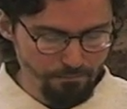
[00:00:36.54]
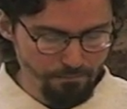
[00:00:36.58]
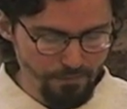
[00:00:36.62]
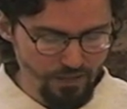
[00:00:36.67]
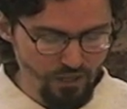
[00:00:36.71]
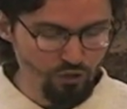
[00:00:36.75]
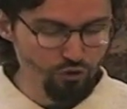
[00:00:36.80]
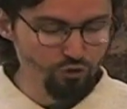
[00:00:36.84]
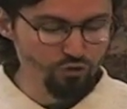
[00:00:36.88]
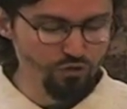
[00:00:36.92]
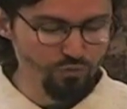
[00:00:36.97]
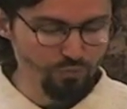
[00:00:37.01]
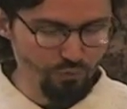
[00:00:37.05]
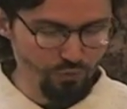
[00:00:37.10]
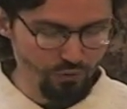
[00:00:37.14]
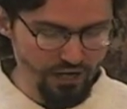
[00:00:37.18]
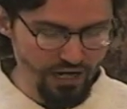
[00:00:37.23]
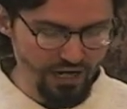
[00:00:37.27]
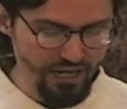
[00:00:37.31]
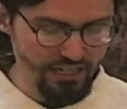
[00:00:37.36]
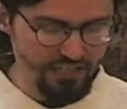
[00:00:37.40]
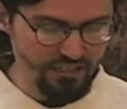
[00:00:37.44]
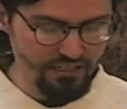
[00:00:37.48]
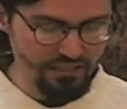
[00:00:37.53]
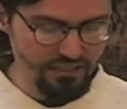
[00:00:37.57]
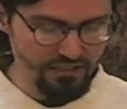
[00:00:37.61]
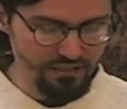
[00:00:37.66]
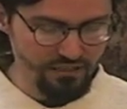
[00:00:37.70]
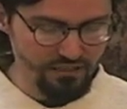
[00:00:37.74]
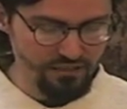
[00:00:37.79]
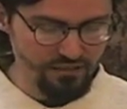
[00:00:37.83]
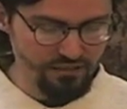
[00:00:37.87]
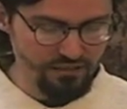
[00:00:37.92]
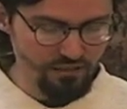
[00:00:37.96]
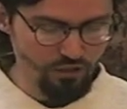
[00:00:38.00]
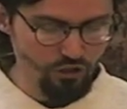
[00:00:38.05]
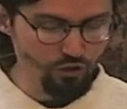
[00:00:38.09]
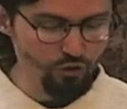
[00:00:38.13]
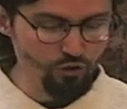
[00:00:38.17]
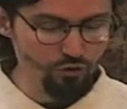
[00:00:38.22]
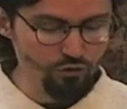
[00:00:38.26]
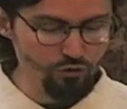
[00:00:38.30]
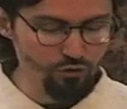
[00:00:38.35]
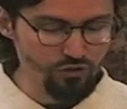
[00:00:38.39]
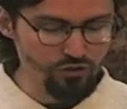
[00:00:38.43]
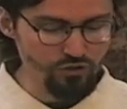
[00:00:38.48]
whose praise,
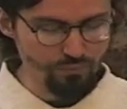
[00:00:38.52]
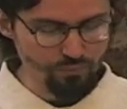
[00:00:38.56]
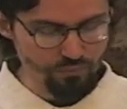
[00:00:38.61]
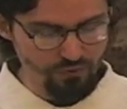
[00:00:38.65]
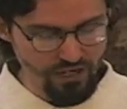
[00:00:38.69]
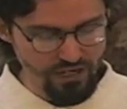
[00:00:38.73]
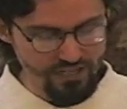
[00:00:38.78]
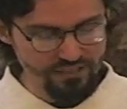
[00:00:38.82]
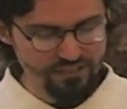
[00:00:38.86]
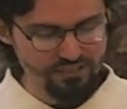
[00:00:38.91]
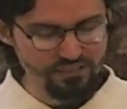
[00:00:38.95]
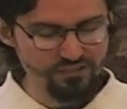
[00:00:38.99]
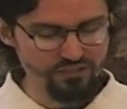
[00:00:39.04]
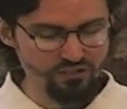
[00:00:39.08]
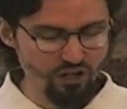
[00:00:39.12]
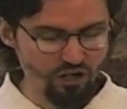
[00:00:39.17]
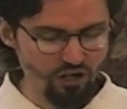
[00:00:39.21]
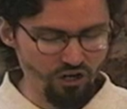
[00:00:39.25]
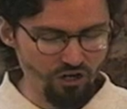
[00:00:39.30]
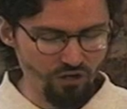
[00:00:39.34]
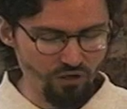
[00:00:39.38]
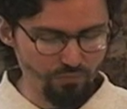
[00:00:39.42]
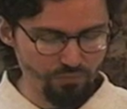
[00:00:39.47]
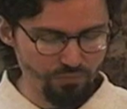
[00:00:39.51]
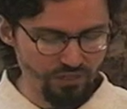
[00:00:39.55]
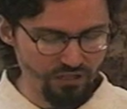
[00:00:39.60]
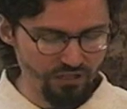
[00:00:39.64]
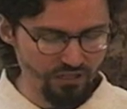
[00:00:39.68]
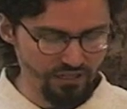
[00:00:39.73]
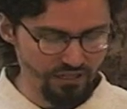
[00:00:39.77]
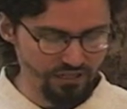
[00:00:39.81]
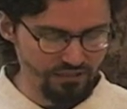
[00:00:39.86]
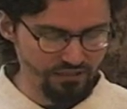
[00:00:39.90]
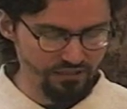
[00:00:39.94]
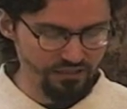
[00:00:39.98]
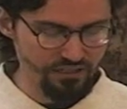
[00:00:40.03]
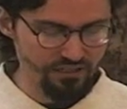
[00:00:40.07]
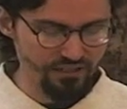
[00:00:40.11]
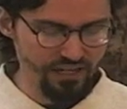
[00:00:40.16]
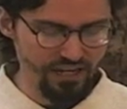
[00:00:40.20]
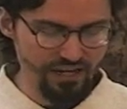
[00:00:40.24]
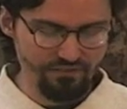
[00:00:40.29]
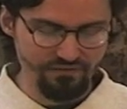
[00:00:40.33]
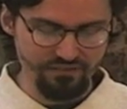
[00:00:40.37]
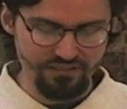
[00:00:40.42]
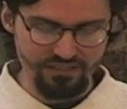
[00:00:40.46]
whose praises all beings in
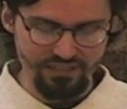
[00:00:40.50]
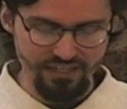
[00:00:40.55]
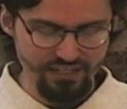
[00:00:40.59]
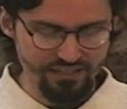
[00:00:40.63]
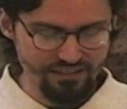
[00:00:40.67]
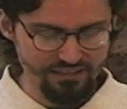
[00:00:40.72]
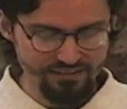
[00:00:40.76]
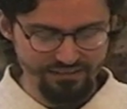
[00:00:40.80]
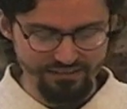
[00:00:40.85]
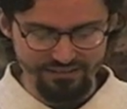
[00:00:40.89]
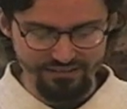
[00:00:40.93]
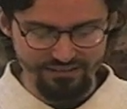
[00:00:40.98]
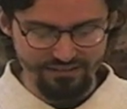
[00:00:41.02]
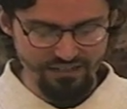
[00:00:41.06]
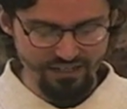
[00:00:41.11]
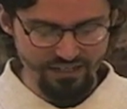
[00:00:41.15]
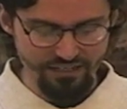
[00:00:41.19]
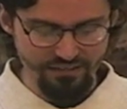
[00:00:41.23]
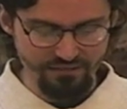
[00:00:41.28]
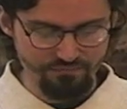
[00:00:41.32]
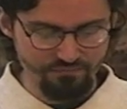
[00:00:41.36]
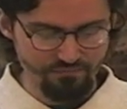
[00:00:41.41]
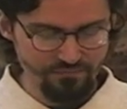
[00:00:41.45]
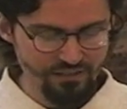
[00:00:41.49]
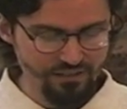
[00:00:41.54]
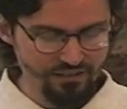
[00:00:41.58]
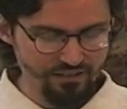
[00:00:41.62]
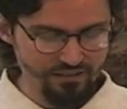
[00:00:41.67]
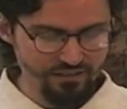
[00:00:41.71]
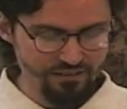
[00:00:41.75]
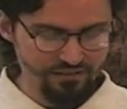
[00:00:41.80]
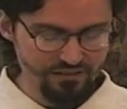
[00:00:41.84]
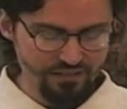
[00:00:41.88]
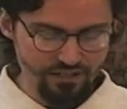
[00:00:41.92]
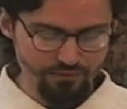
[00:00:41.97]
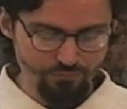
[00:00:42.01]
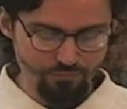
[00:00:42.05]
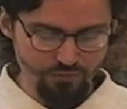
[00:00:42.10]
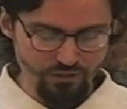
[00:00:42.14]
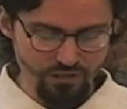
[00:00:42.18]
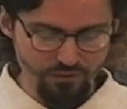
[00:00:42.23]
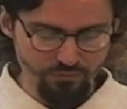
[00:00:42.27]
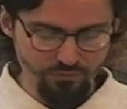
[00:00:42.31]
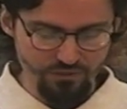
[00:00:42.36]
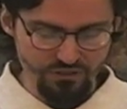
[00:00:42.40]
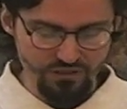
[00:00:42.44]
the heavens? I, I have a
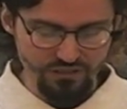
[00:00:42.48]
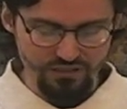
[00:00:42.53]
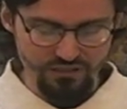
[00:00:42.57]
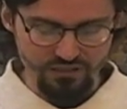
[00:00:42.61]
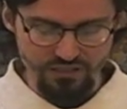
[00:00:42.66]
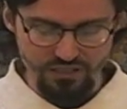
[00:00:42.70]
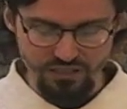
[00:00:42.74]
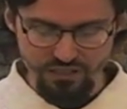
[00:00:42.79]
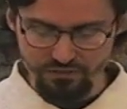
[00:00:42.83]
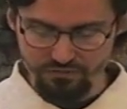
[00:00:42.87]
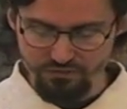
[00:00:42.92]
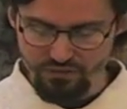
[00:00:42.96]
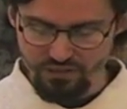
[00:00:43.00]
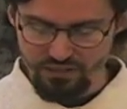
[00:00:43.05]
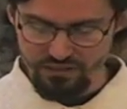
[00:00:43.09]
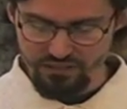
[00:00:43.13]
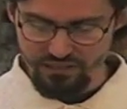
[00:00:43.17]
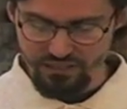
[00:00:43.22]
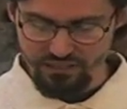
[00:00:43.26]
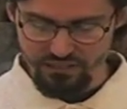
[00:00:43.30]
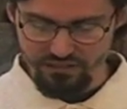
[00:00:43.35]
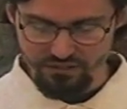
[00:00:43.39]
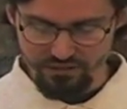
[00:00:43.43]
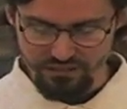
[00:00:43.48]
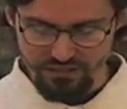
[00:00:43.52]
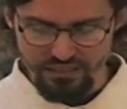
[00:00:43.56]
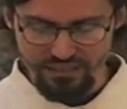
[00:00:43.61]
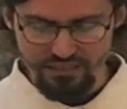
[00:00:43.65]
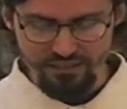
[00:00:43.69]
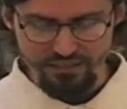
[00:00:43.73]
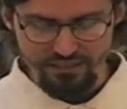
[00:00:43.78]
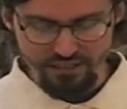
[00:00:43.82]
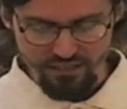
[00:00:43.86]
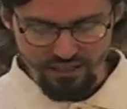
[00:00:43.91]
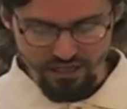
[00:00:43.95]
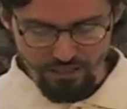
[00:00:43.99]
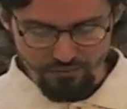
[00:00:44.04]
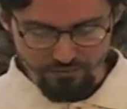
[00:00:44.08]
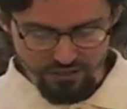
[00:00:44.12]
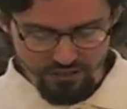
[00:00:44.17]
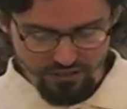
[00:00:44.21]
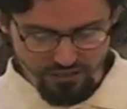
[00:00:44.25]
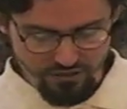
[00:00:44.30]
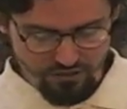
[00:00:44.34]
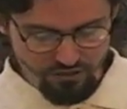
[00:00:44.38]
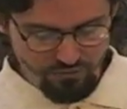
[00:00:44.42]
problem with these kind of translations. It, I'm
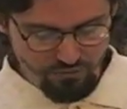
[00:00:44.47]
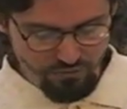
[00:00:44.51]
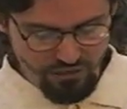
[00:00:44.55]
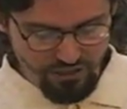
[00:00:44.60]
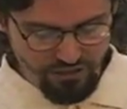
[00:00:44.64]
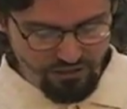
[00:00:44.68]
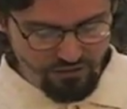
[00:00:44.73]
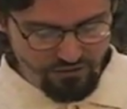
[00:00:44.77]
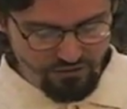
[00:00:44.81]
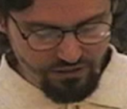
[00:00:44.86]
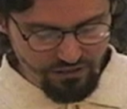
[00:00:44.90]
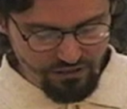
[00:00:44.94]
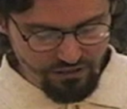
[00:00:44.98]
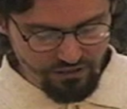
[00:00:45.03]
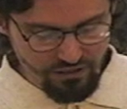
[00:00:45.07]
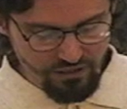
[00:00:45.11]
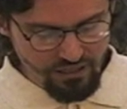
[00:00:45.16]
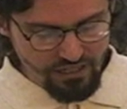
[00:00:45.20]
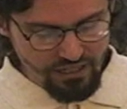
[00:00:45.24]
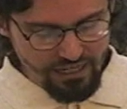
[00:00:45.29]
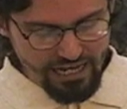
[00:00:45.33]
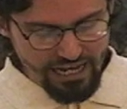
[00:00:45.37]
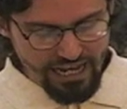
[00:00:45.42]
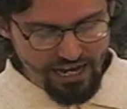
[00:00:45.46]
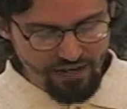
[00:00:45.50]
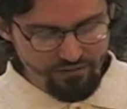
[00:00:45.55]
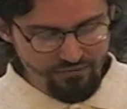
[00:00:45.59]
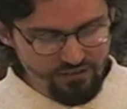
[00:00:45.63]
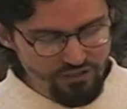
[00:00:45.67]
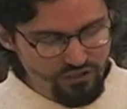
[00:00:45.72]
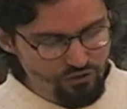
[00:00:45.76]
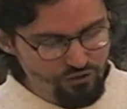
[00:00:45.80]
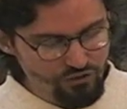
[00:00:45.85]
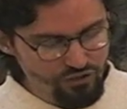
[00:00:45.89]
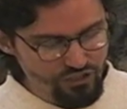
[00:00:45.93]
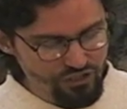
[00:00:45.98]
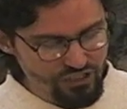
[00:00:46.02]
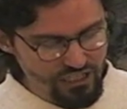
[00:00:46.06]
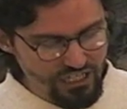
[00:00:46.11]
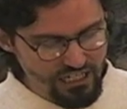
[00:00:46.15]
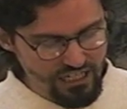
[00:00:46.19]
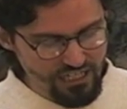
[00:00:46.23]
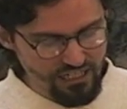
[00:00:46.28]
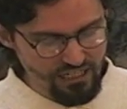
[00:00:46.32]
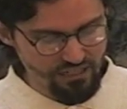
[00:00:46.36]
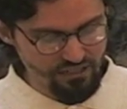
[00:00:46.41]
just going to do my own here. Haven't you
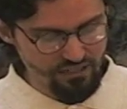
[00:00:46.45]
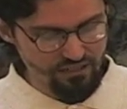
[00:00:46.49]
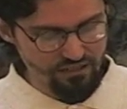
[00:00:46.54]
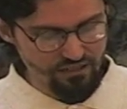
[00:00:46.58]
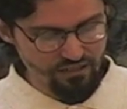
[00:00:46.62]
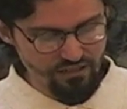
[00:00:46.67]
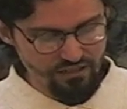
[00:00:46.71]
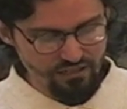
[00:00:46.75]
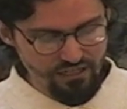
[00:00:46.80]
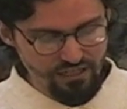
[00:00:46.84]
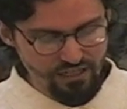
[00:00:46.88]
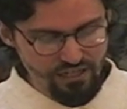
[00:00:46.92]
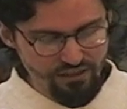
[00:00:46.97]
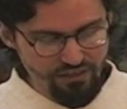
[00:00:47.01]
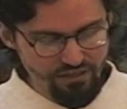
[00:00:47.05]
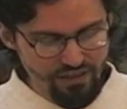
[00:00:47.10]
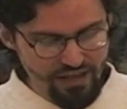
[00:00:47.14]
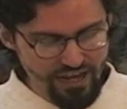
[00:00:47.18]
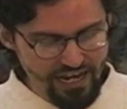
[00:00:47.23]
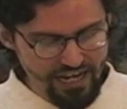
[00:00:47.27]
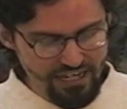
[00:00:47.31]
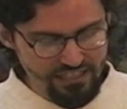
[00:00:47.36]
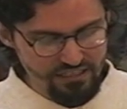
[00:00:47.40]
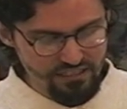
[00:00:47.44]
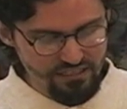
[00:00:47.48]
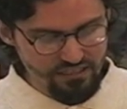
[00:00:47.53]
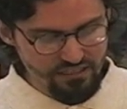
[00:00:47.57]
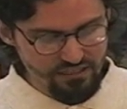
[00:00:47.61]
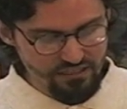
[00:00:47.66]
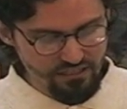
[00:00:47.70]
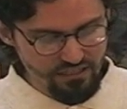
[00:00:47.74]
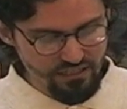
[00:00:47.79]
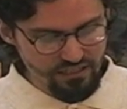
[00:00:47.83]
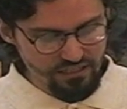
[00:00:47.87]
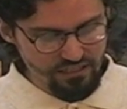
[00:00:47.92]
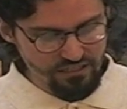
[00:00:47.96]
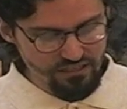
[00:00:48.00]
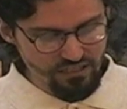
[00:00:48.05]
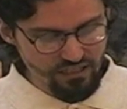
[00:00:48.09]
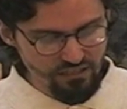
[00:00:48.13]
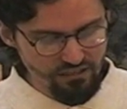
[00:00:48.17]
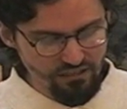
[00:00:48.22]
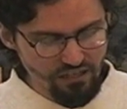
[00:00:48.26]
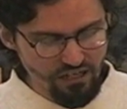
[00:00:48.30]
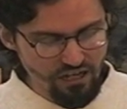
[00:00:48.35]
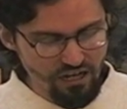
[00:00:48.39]
seen that it is
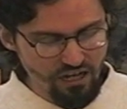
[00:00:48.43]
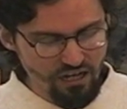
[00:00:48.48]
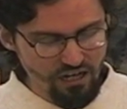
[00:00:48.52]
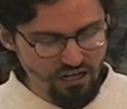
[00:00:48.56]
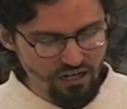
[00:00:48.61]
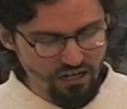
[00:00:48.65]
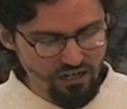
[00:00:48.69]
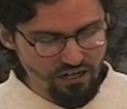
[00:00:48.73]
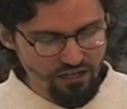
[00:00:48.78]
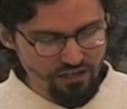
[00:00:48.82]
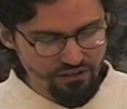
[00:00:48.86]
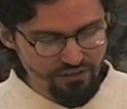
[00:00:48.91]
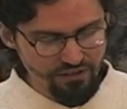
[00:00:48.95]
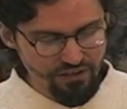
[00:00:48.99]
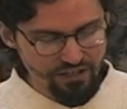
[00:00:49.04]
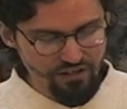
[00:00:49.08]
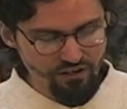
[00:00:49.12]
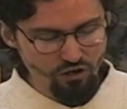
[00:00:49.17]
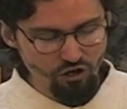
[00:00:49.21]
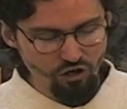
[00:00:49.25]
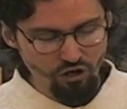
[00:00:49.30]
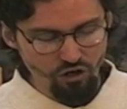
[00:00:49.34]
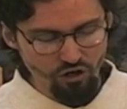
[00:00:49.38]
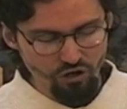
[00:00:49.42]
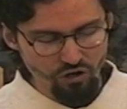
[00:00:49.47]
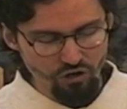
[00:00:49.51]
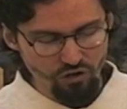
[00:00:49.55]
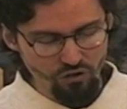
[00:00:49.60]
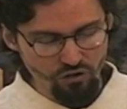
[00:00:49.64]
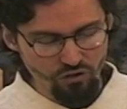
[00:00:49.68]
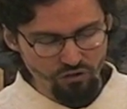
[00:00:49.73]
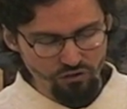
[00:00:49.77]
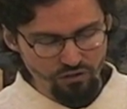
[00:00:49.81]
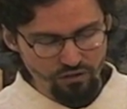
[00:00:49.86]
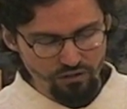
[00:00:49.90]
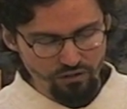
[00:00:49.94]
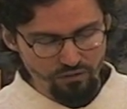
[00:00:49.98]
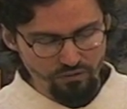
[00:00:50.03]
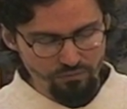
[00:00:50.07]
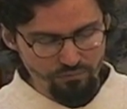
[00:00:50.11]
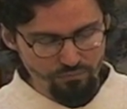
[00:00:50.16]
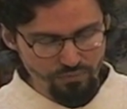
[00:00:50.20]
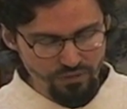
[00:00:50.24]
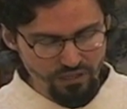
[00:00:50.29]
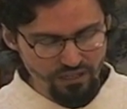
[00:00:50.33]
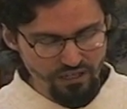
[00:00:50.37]
Allah that all
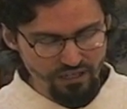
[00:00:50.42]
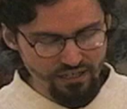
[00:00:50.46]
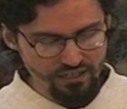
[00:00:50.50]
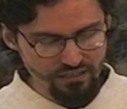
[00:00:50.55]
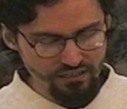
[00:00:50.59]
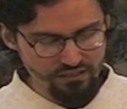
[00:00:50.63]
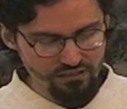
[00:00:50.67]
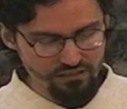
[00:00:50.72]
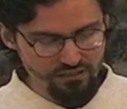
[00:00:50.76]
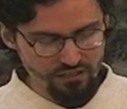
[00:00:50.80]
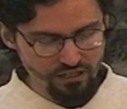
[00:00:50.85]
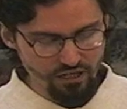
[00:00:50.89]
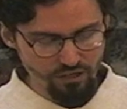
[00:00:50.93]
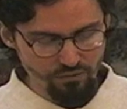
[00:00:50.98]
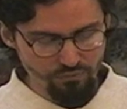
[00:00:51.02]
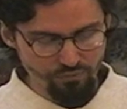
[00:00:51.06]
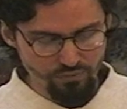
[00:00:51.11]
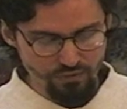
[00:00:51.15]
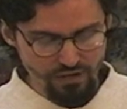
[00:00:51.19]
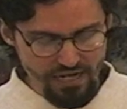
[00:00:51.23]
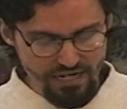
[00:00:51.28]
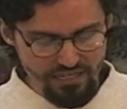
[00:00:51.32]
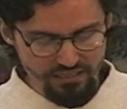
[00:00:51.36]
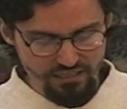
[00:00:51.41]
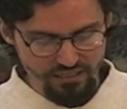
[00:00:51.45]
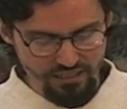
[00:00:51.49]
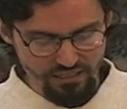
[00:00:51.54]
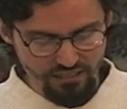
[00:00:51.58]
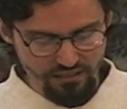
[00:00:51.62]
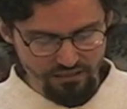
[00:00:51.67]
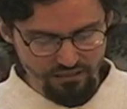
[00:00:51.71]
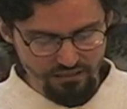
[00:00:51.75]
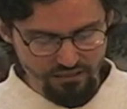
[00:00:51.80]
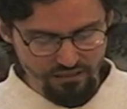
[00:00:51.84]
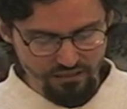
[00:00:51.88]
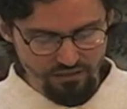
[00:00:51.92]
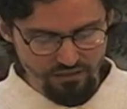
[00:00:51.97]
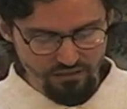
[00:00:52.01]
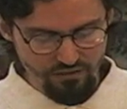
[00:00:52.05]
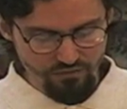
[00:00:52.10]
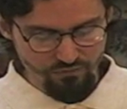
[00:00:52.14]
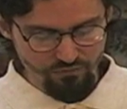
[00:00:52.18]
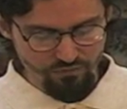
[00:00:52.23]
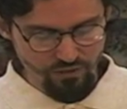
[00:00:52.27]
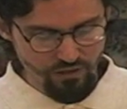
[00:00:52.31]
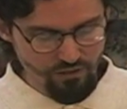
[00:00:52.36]
beings are praising,
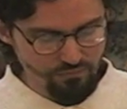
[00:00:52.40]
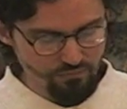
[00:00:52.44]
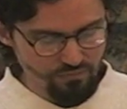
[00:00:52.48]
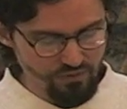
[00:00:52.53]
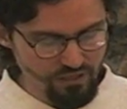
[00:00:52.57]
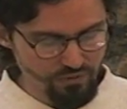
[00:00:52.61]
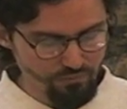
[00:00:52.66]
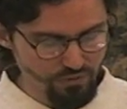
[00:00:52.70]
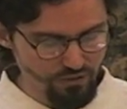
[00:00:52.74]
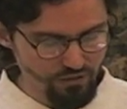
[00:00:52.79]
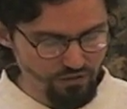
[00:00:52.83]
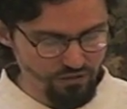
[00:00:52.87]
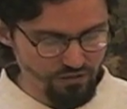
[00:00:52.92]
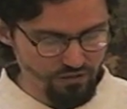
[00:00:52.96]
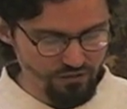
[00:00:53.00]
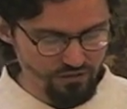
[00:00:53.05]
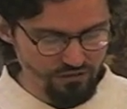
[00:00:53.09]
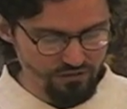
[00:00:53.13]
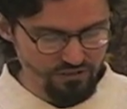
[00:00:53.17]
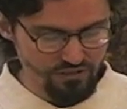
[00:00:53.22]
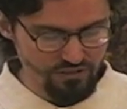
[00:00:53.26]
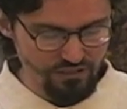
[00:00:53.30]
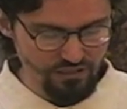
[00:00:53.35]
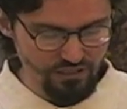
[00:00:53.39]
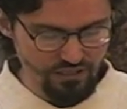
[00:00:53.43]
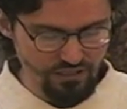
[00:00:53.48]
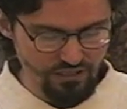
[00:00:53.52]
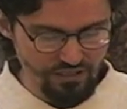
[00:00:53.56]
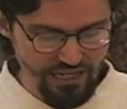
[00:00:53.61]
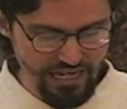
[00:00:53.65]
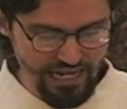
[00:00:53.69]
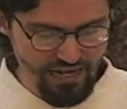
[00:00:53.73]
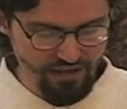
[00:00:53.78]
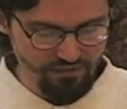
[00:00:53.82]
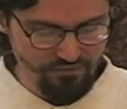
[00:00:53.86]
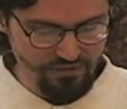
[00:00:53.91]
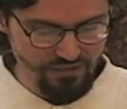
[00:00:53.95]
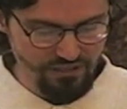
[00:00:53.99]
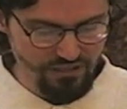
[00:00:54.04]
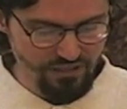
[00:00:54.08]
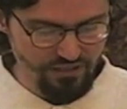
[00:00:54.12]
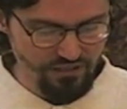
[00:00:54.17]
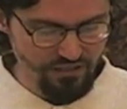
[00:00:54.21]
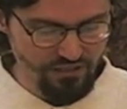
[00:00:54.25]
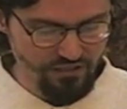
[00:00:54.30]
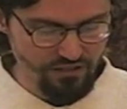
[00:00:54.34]
from the birds in the heavens
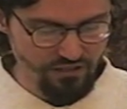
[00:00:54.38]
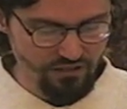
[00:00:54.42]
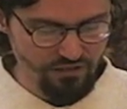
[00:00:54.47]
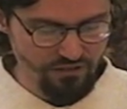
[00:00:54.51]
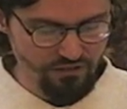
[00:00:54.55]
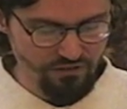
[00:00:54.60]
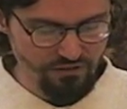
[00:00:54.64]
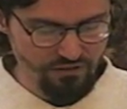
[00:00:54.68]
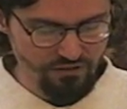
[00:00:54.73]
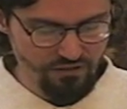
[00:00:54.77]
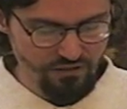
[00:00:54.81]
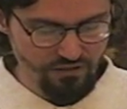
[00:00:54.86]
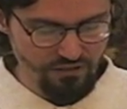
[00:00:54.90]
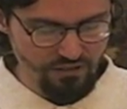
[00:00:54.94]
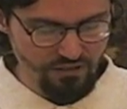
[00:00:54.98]
and the earth?